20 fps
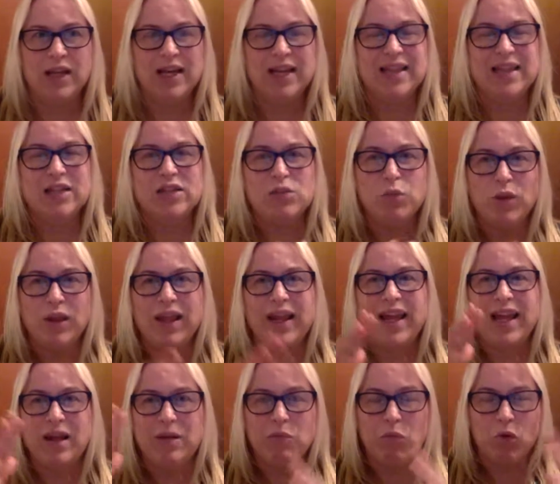This will
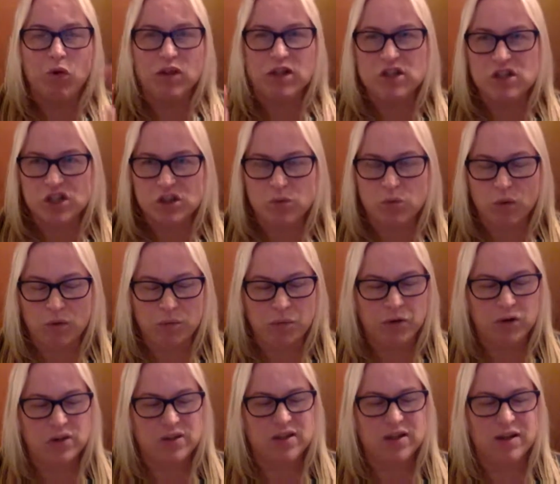hit more than just one
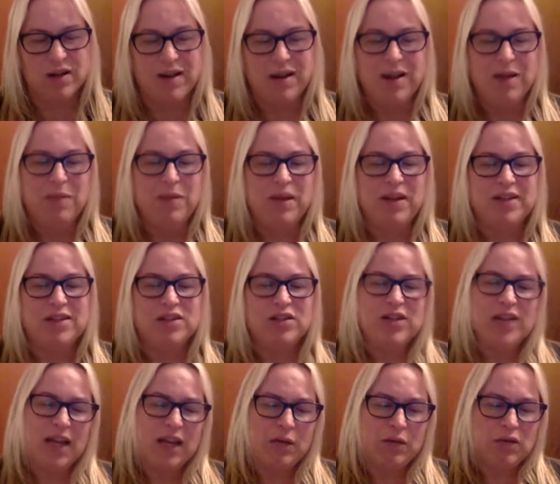person because they're
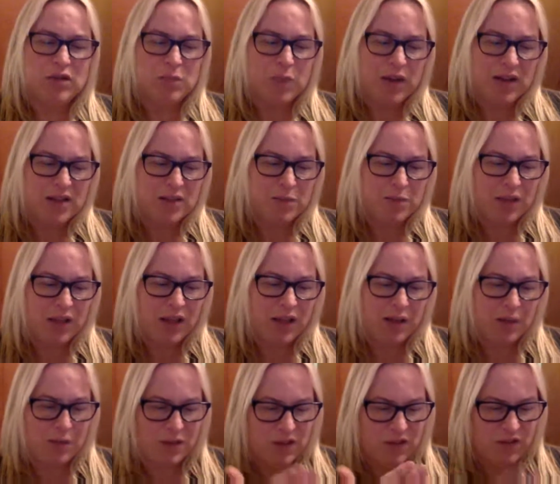taking responsibility,
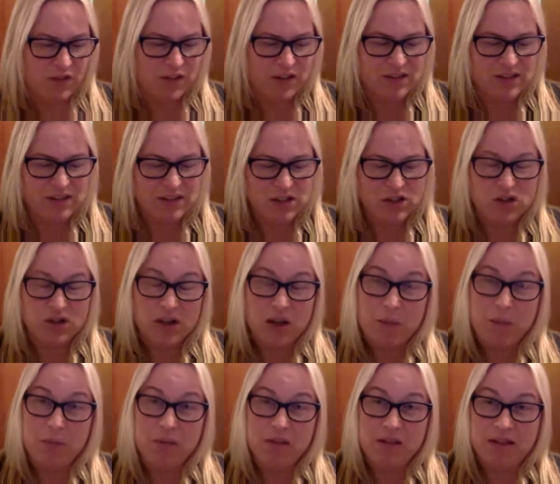but there feels like there's a
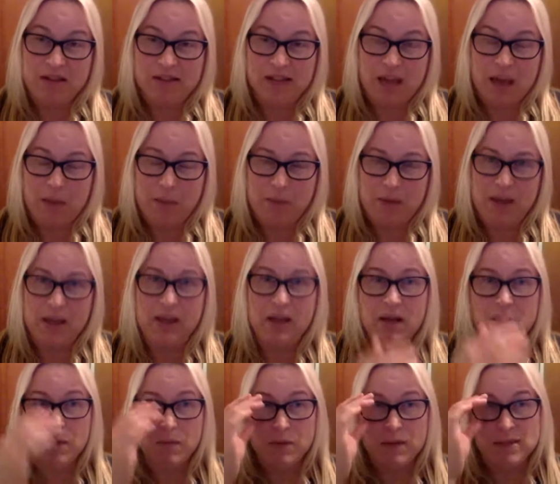couple things happening
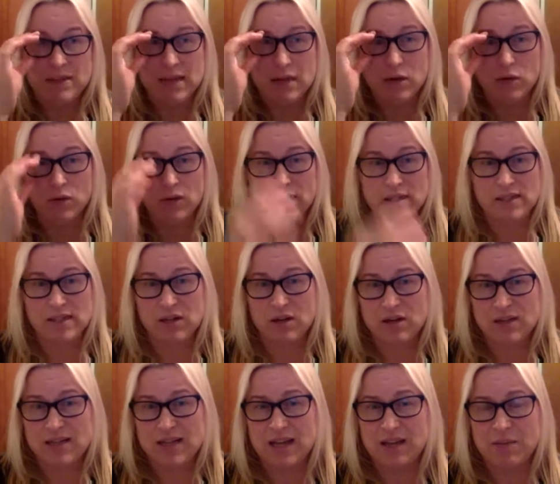because not only is there
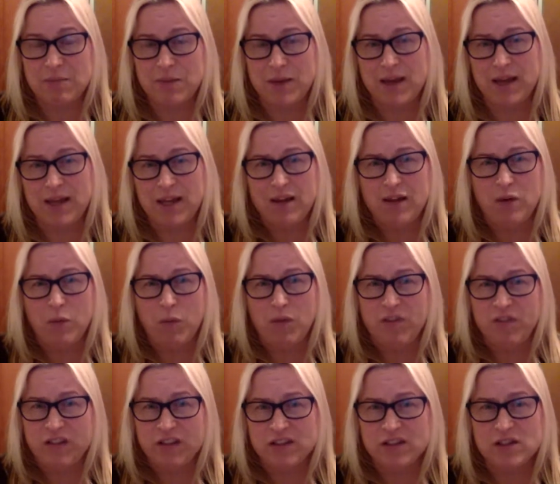a death by
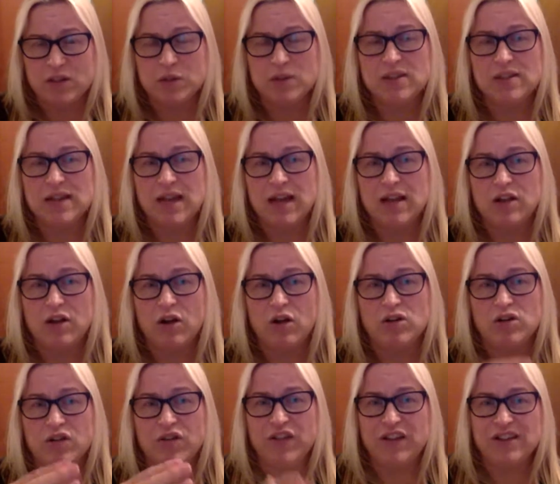what feels suicide, there
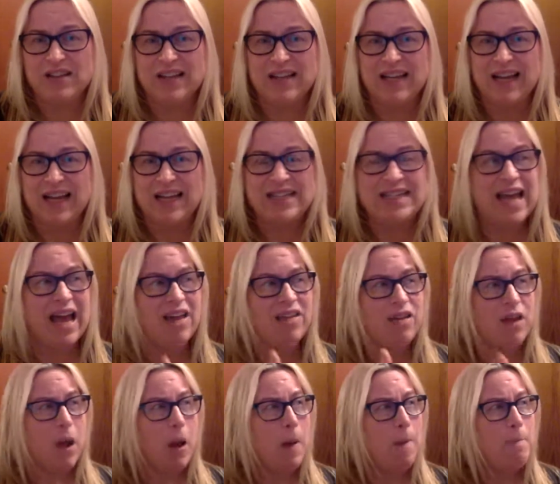also feels like a death
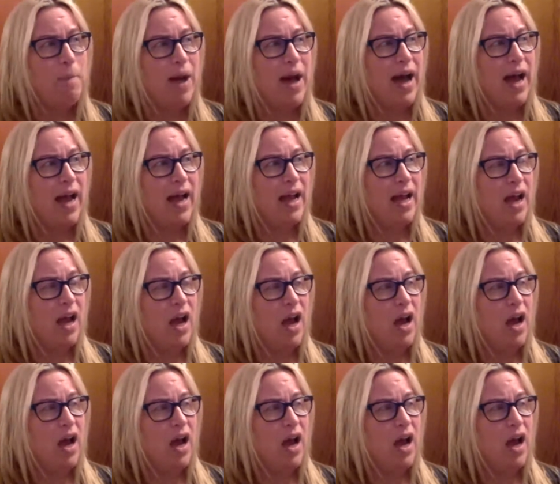by